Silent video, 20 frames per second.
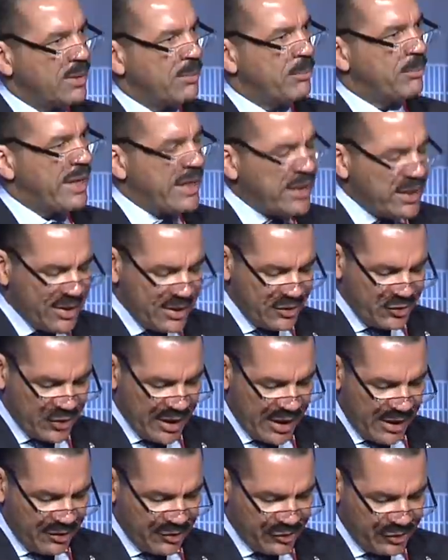meeting these
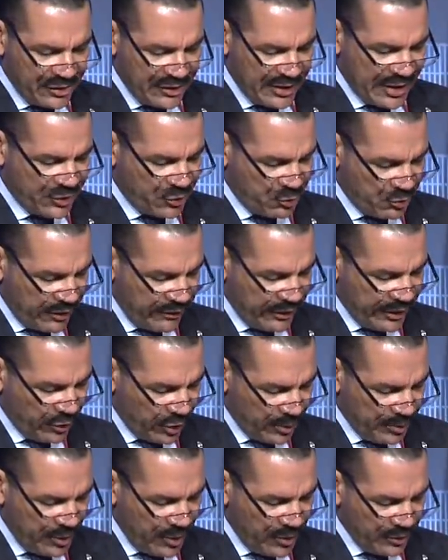challenges has driven
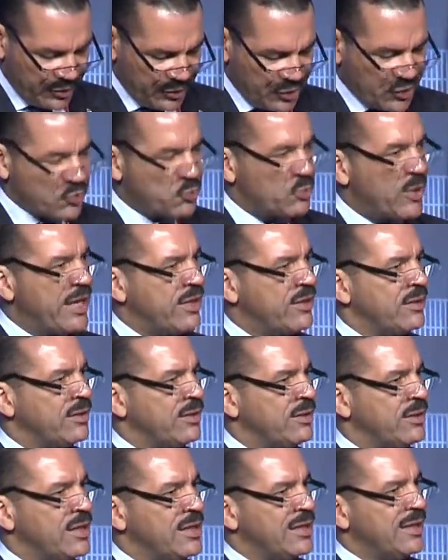Interpol to
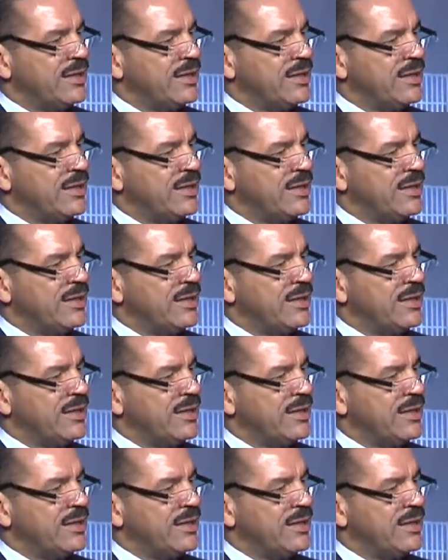strengthen